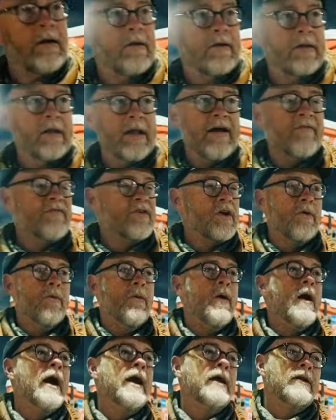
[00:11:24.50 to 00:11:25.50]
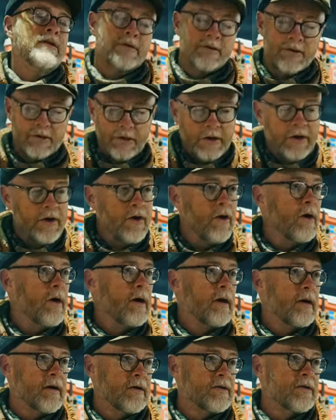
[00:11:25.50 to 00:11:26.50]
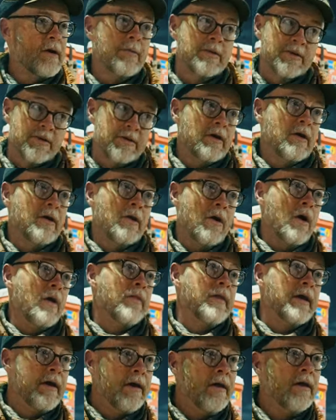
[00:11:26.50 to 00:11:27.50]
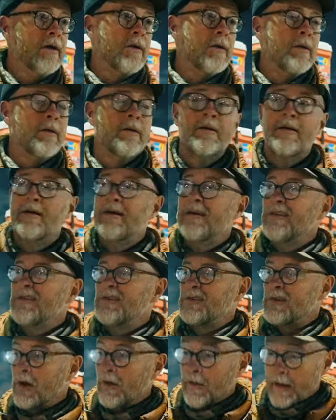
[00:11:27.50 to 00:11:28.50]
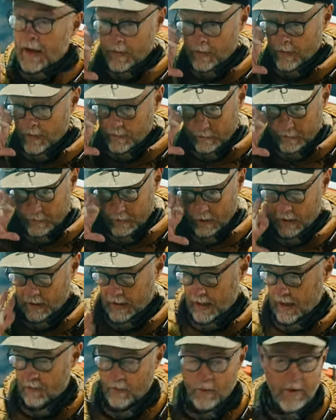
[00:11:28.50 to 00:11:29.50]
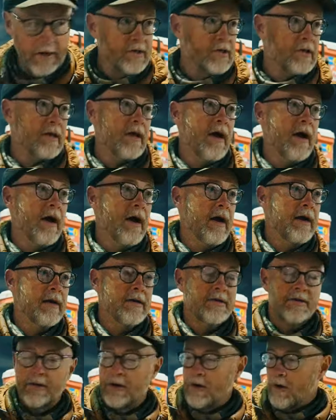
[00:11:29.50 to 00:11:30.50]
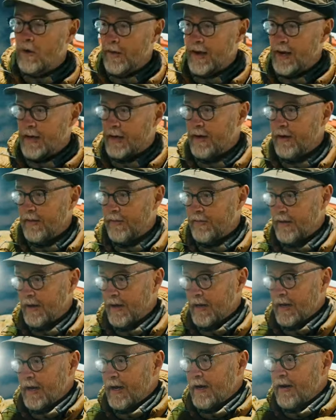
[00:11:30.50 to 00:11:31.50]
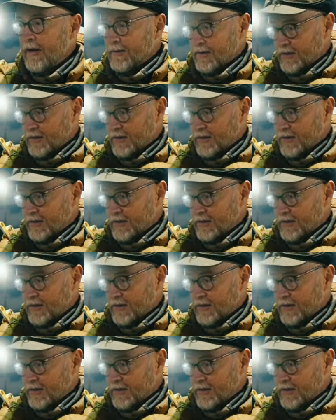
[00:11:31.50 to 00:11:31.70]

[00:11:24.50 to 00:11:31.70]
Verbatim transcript: left and right to secure it because I was still on the hill. So they were hooking up winch lines and all that kind of thing, getting it